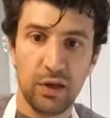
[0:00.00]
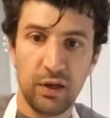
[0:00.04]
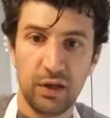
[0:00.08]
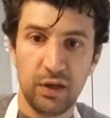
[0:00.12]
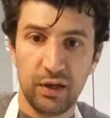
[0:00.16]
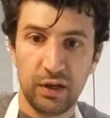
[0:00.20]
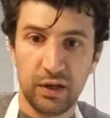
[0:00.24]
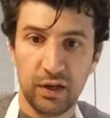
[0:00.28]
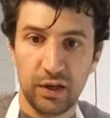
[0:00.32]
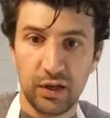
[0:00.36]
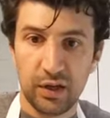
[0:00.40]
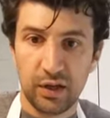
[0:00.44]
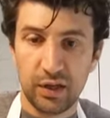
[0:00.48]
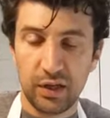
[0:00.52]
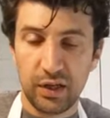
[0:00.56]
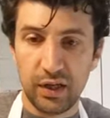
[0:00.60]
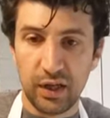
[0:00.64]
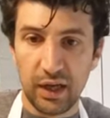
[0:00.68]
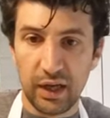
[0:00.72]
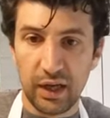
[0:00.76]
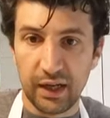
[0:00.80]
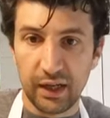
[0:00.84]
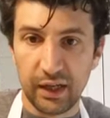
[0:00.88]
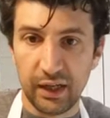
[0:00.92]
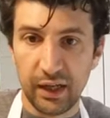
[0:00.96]
get it
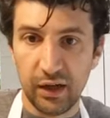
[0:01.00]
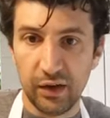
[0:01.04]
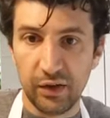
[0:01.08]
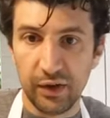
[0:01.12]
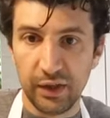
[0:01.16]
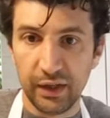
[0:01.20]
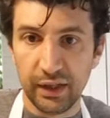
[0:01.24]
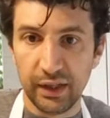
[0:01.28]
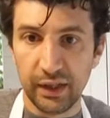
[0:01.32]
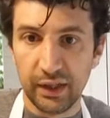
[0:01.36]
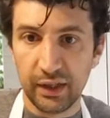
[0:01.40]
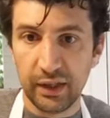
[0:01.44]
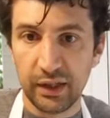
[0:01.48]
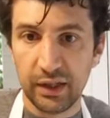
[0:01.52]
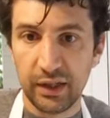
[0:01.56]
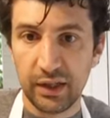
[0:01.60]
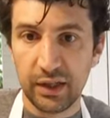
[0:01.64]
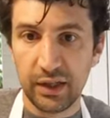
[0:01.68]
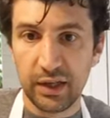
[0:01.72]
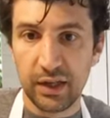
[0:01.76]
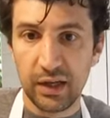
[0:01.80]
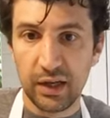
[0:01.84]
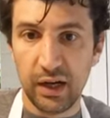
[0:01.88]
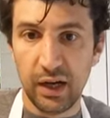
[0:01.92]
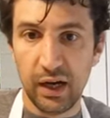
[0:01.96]
going.
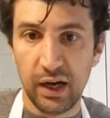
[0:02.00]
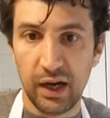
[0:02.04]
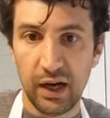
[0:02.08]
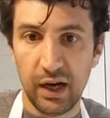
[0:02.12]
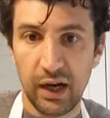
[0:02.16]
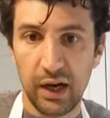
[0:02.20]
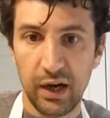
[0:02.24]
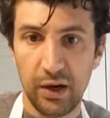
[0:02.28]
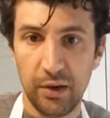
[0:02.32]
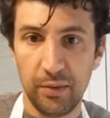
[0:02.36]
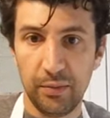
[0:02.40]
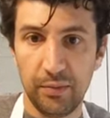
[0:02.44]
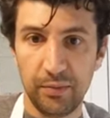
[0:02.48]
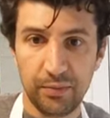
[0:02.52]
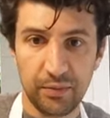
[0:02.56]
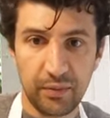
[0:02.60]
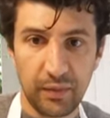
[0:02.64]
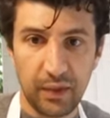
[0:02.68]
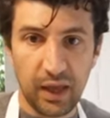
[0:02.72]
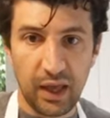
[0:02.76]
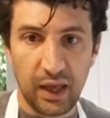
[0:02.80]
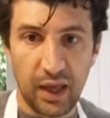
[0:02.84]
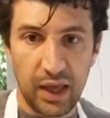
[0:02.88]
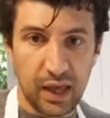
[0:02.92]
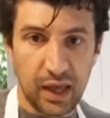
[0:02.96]
Um, hey,
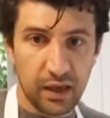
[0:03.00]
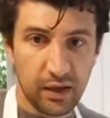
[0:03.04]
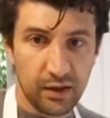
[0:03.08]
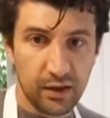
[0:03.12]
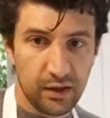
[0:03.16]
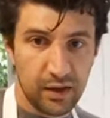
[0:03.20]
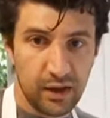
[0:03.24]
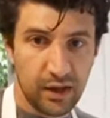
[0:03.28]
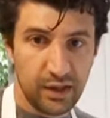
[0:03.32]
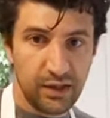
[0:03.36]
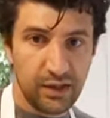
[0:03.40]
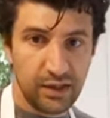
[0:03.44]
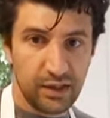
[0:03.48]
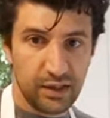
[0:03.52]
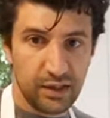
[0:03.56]
I see you,